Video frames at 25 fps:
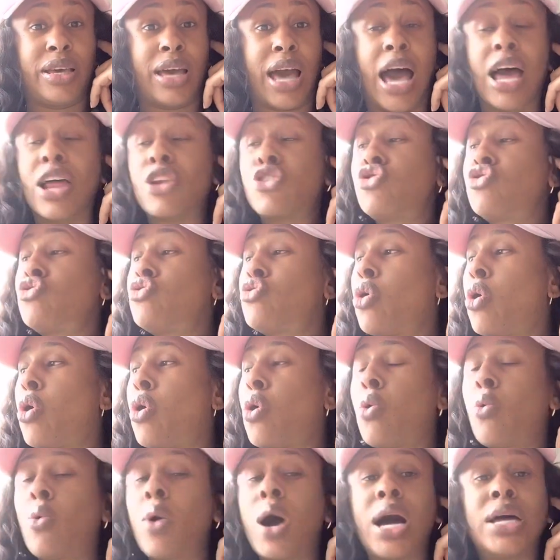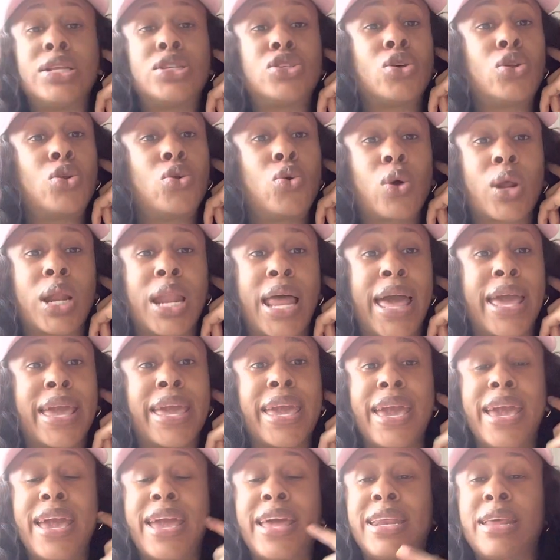I don't want to look
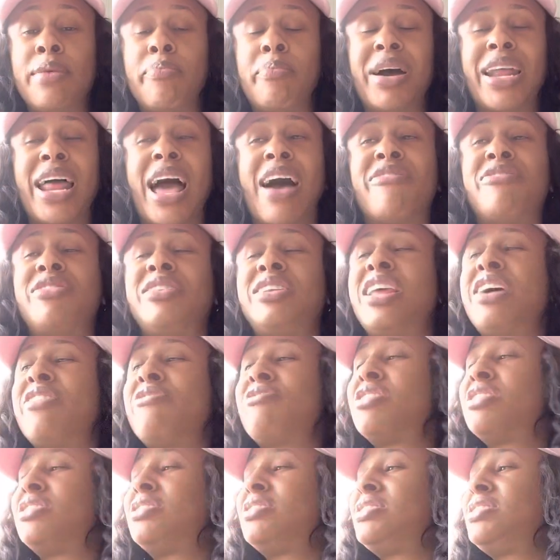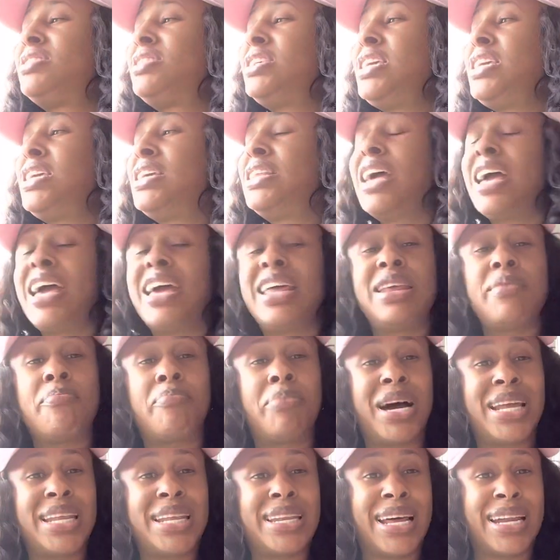like anybody. I've never seen
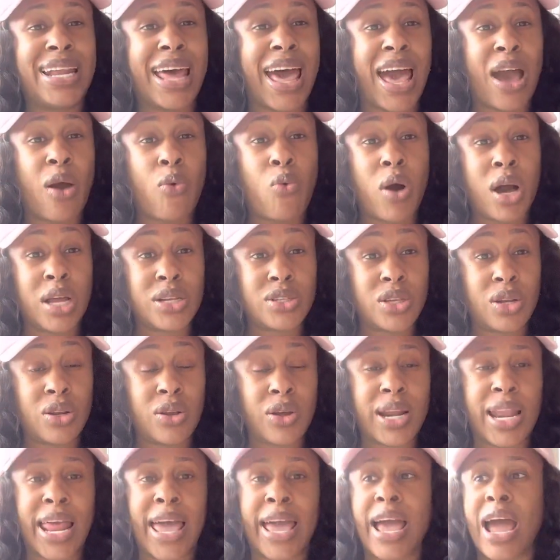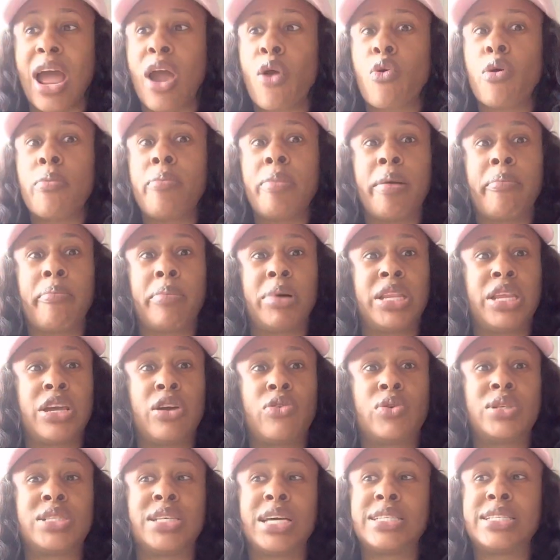anybody that I want to look like. I remember
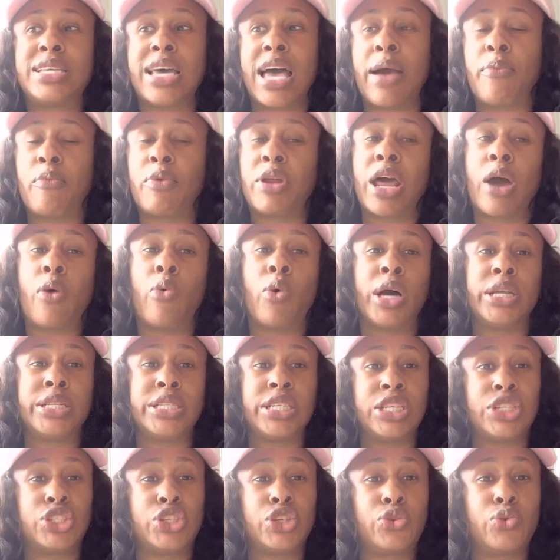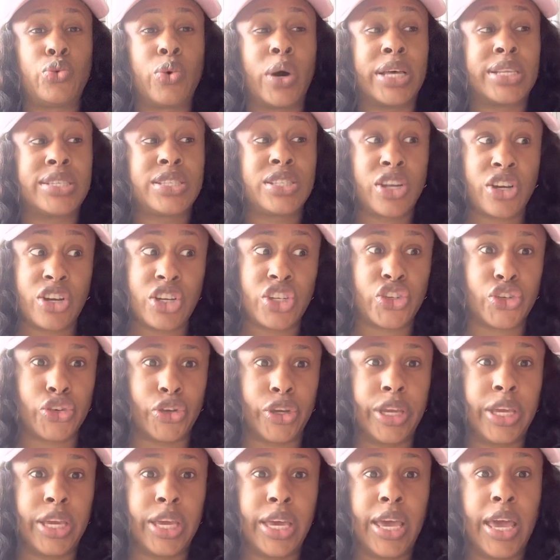there was a time when I wanted to do a
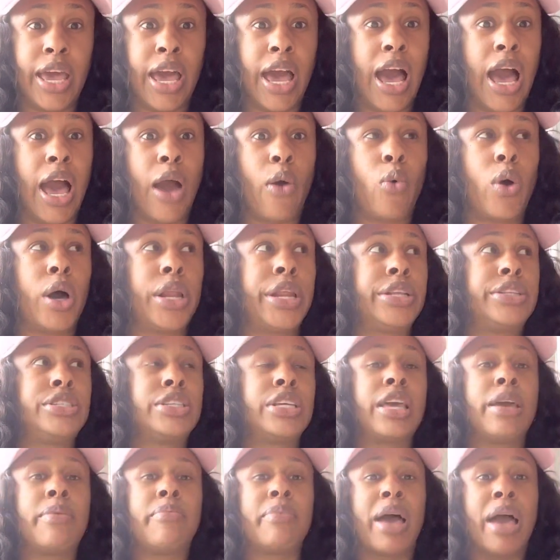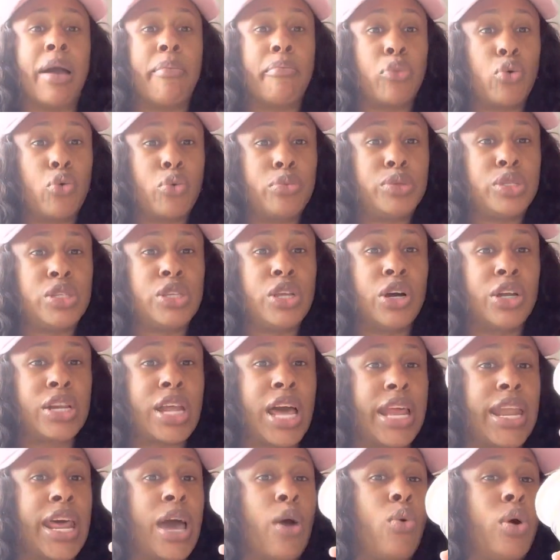surgery. I wanted to get my boobs done
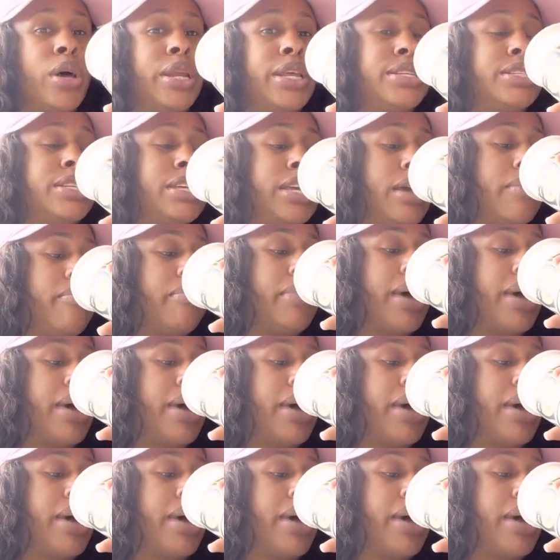and I wanted to get